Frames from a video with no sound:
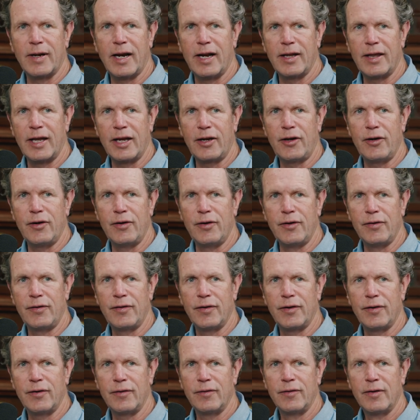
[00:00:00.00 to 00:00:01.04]
I think you do
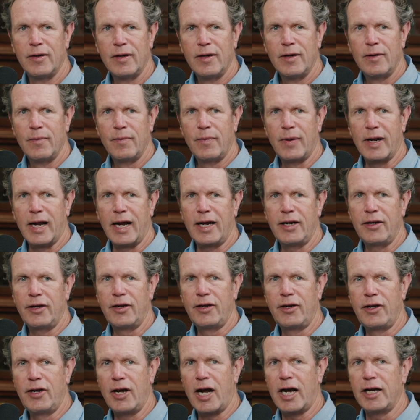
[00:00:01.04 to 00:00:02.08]
too, but
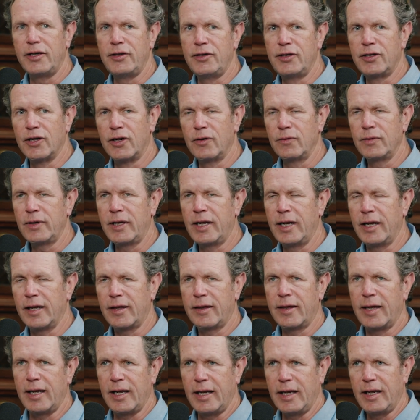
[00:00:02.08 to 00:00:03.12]
I don't
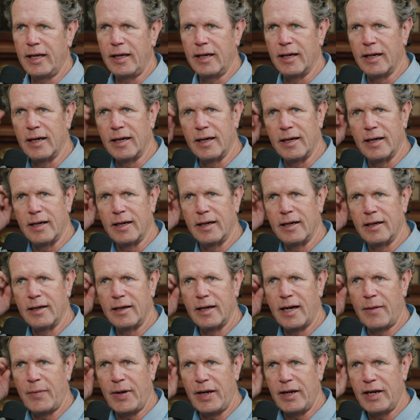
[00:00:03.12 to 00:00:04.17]
get the,
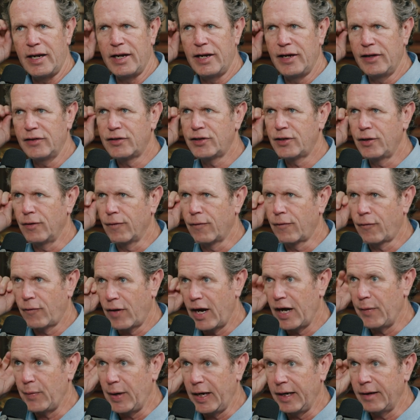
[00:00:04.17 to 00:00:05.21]
I mean, it is still
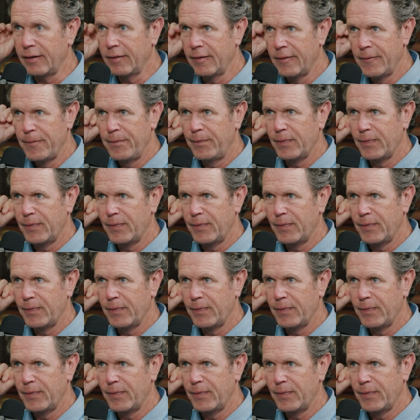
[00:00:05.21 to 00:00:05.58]
framing,